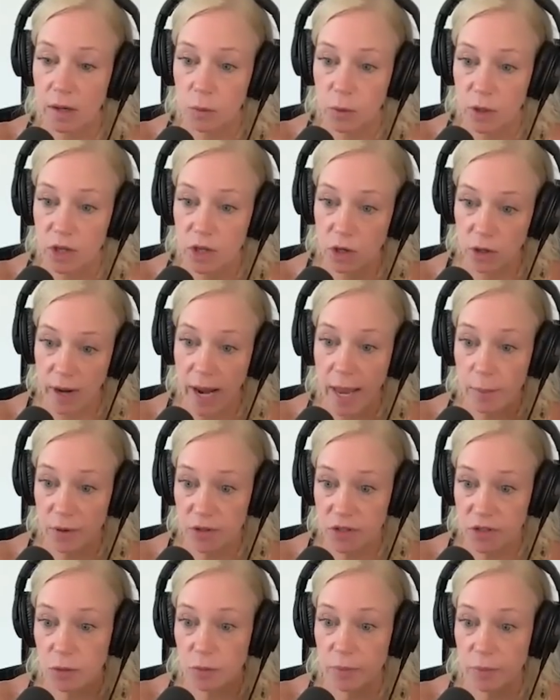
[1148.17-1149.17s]
When you're able
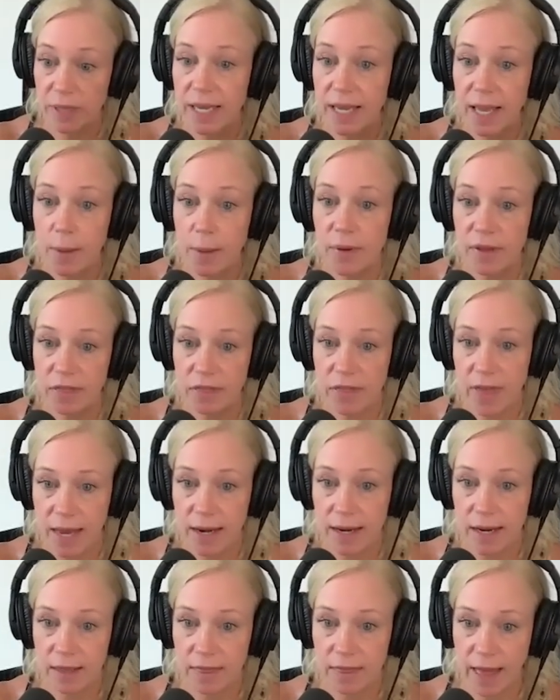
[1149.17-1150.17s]
to be
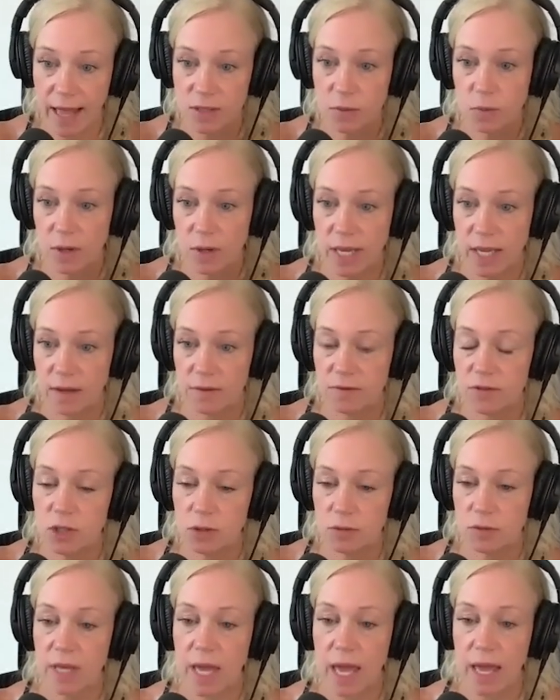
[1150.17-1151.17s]
empathetic, that's what gives
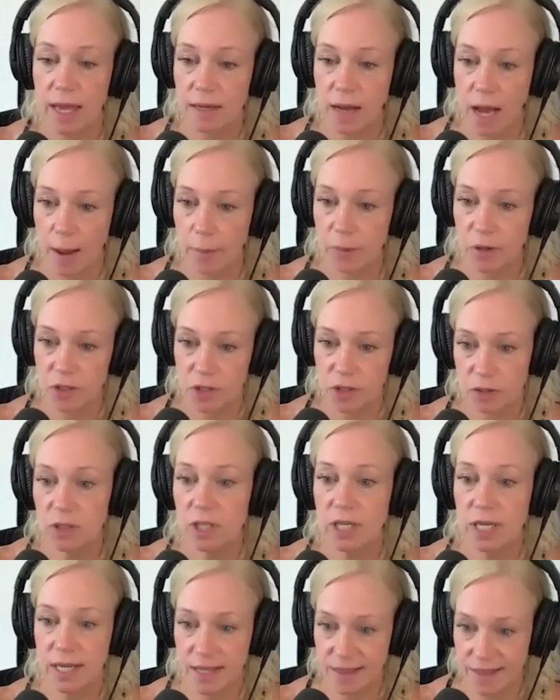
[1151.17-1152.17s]
you that
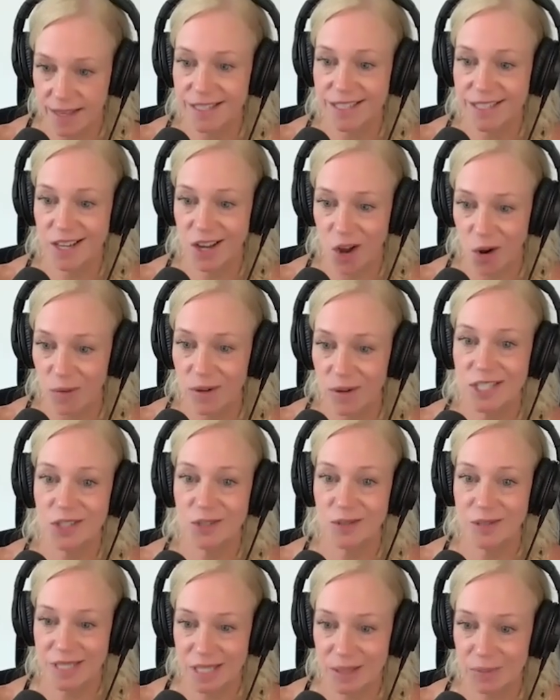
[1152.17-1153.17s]
opportunity then to go
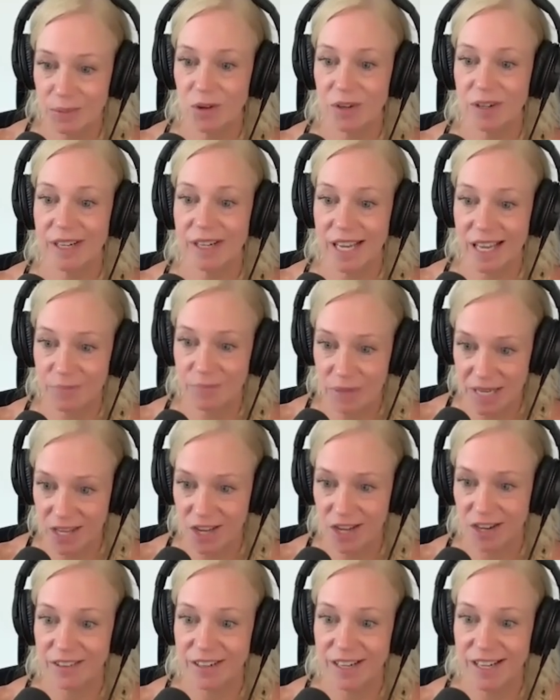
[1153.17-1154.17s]
into exploring and be
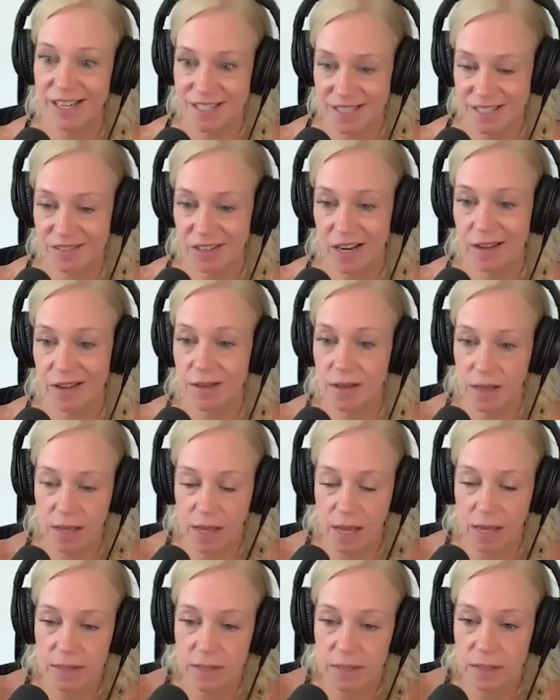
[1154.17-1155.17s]
curious, right? Right.
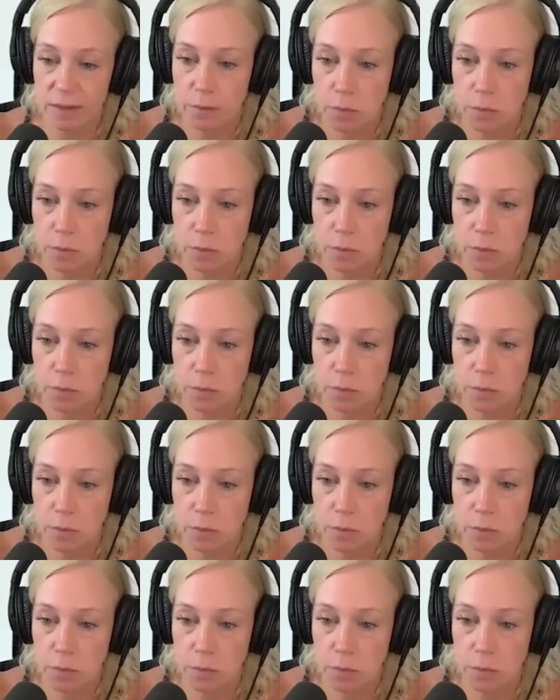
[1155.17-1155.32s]
Yes.